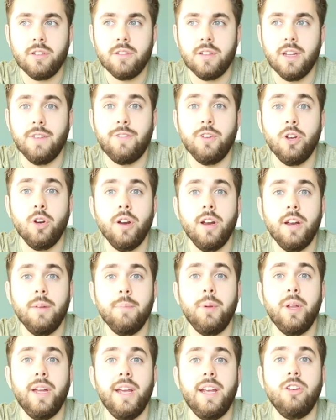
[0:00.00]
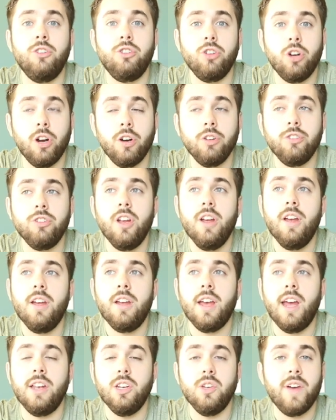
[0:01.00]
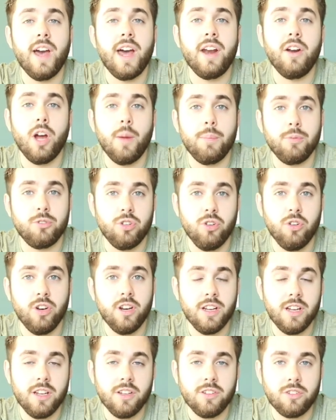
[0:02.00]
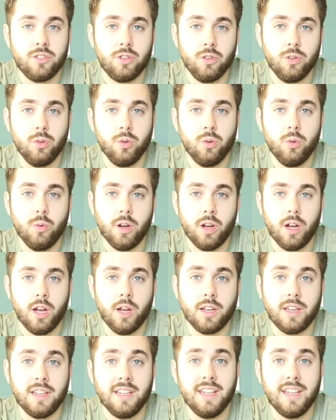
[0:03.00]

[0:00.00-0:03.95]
if you're playing in church and you've had an opportunity to